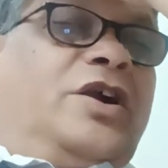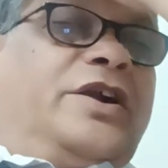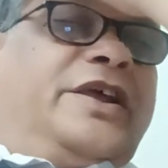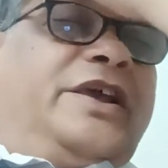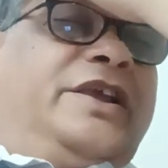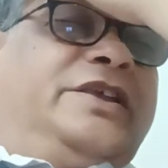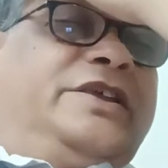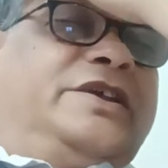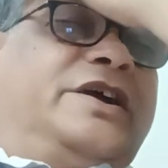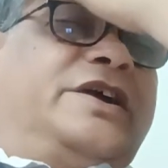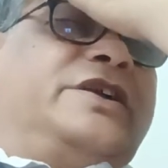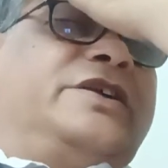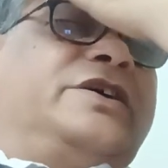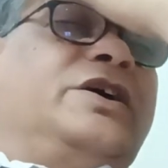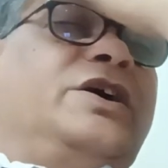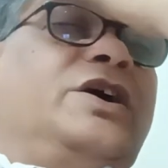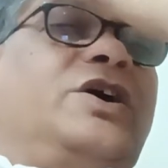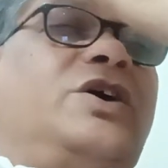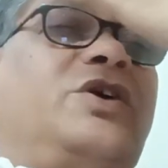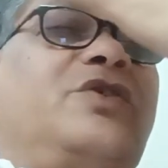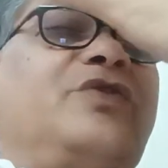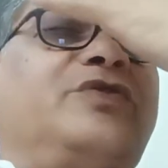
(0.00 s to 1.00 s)
injured,
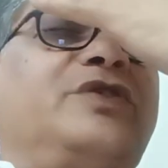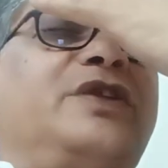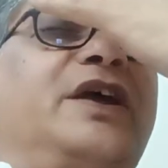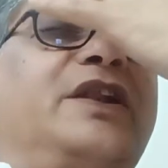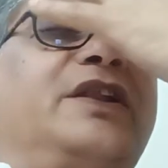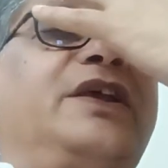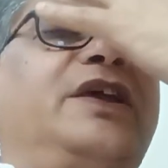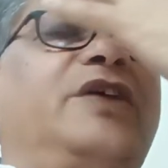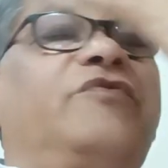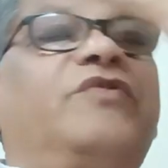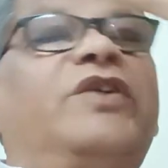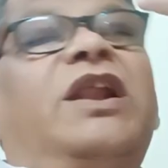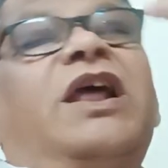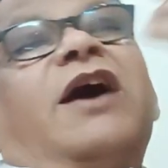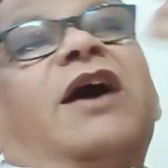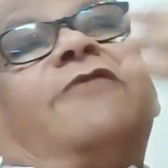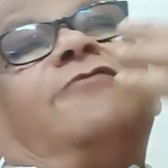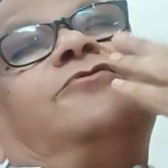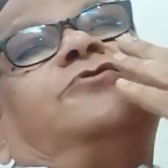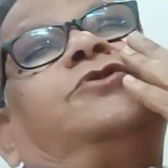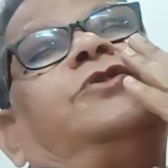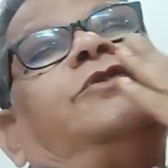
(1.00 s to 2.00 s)
then he will
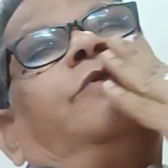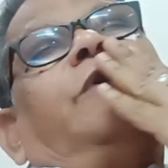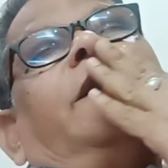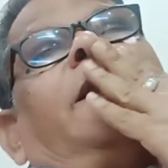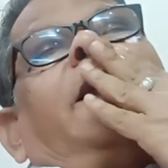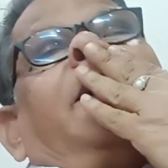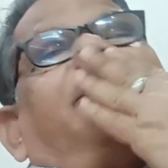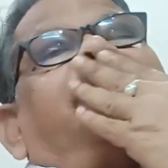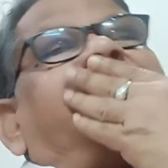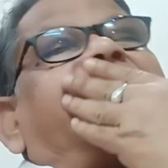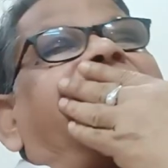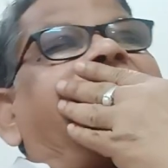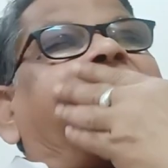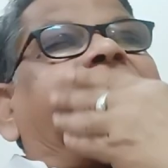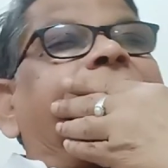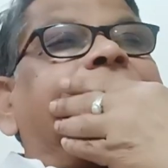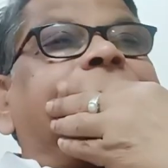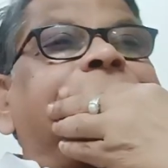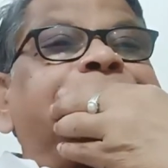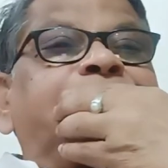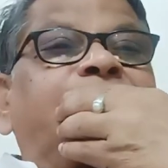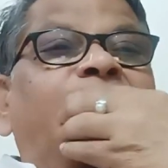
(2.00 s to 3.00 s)
have civil
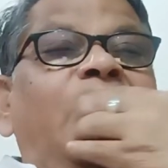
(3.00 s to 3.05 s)
liability.